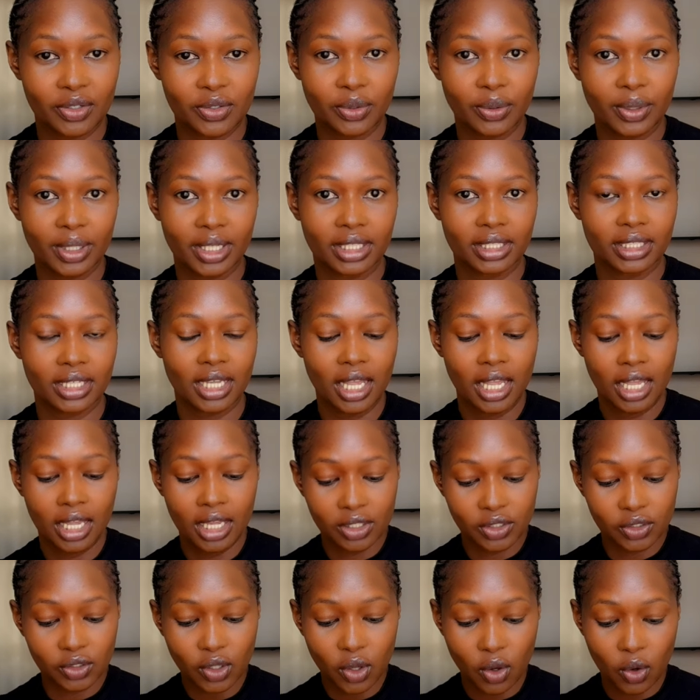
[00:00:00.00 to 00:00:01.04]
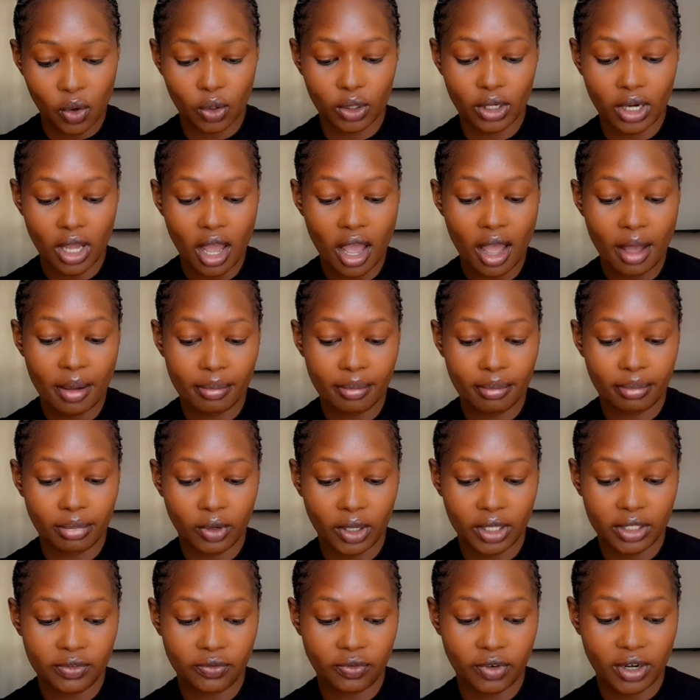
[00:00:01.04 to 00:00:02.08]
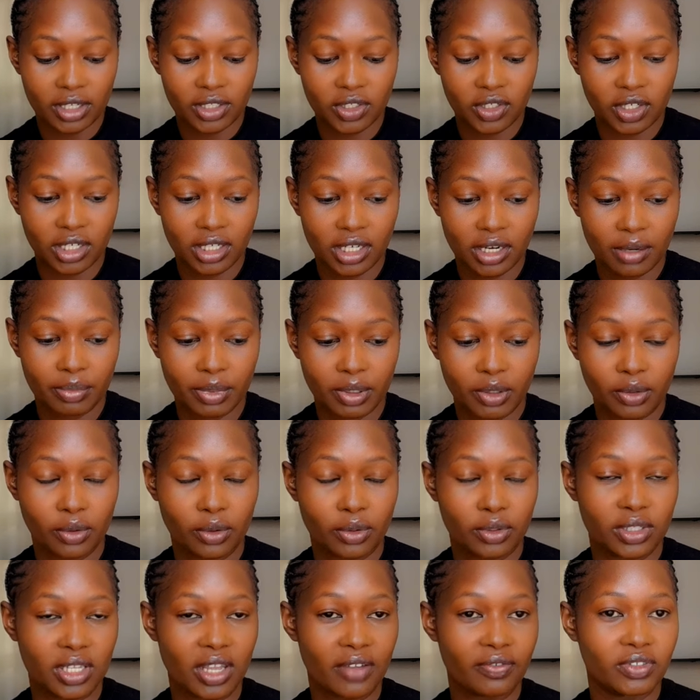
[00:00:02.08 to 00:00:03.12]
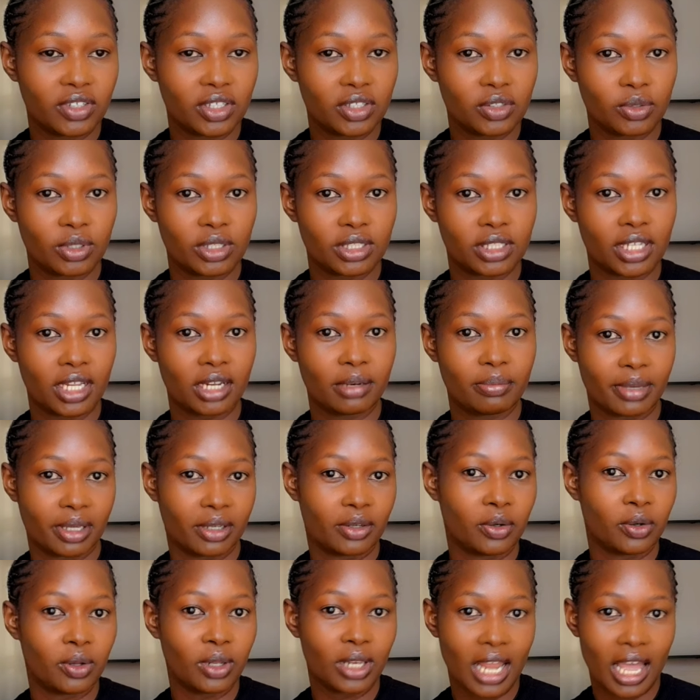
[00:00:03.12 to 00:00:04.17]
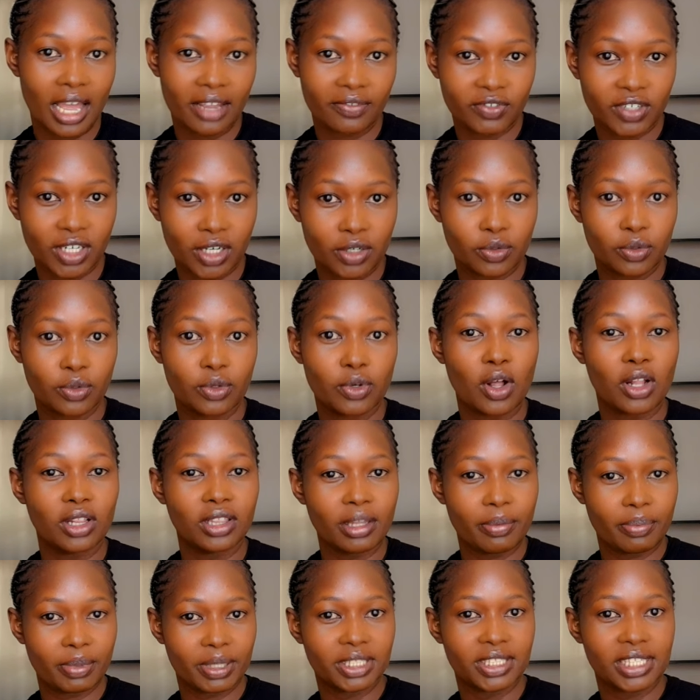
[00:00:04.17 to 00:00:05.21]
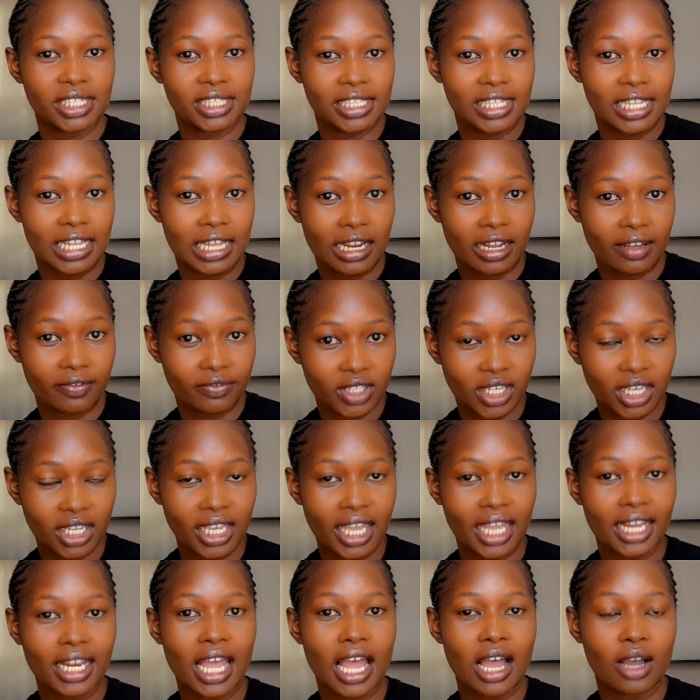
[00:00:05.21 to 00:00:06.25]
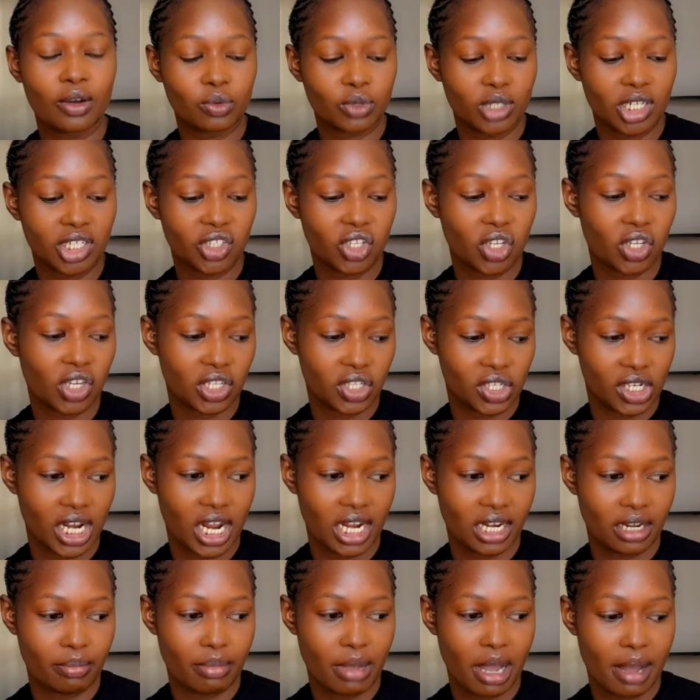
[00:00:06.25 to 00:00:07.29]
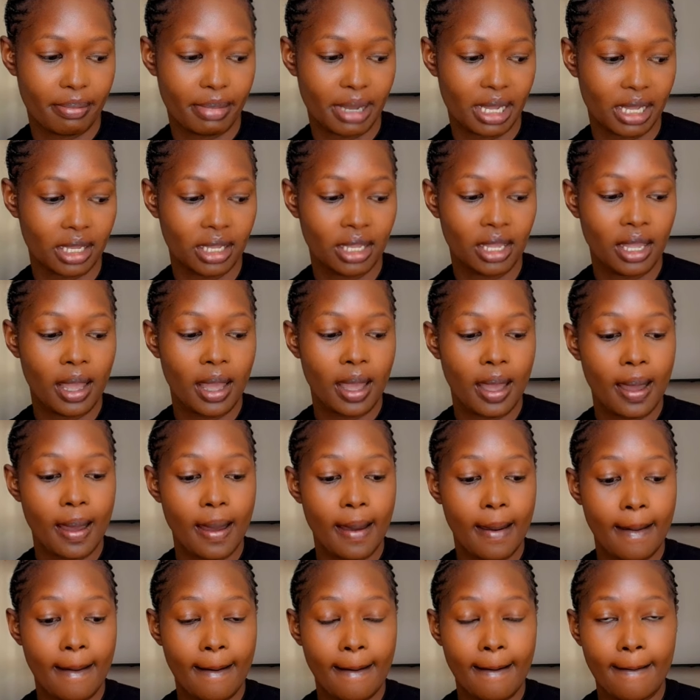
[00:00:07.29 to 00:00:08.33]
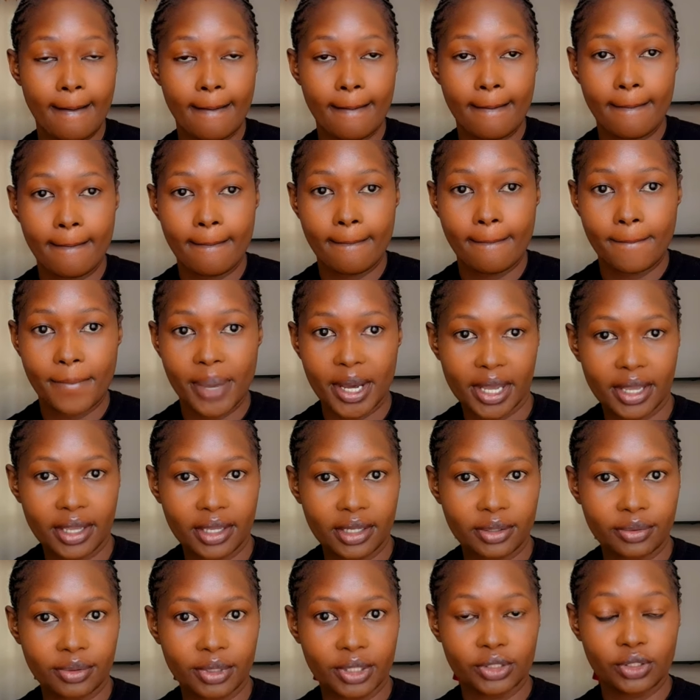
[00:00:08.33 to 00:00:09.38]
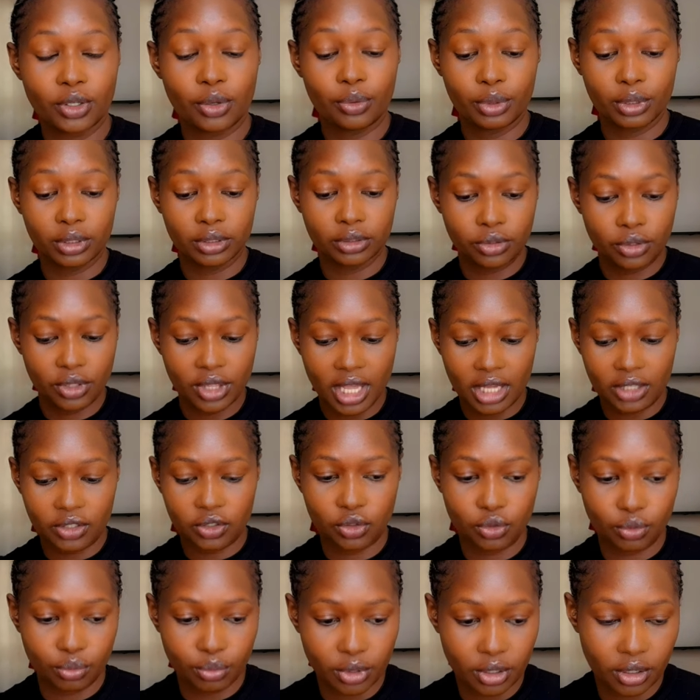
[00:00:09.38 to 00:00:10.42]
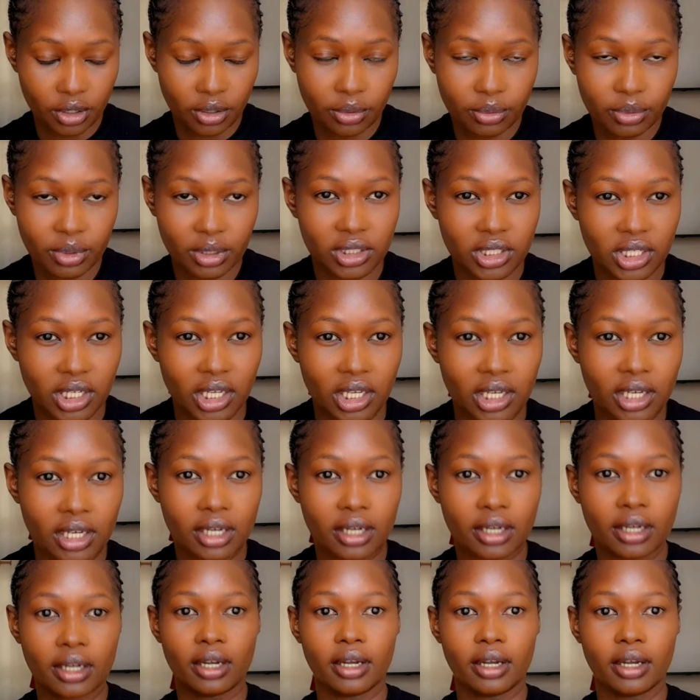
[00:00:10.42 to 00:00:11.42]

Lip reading: do it. So now I'm quite frustrated because I've just wasted my whole afternoon. All the pictures that I've taken, hakuna zenye zinanibamba. But anyway, so we'll do that tomorrow. We'll take